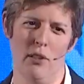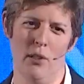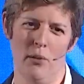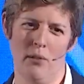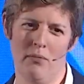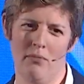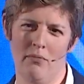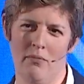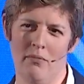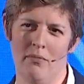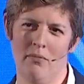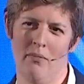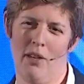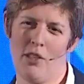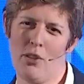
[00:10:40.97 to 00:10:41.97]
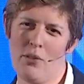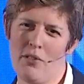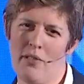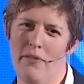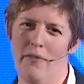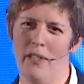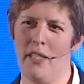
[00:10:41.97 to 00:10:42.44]
road. I chose
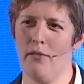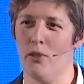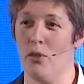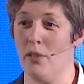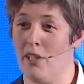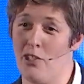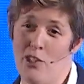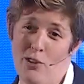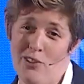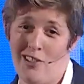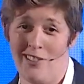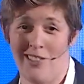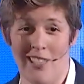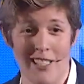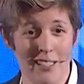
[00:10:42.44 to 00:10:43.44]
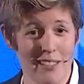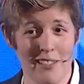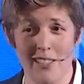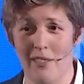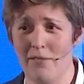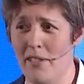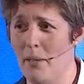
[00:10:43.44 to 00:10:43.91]
the funny road. I chose the slightly
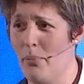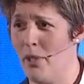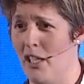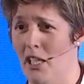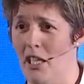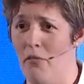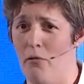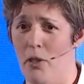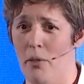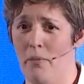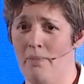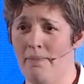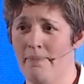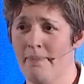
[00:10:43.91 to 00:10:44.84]
self-deprecating road.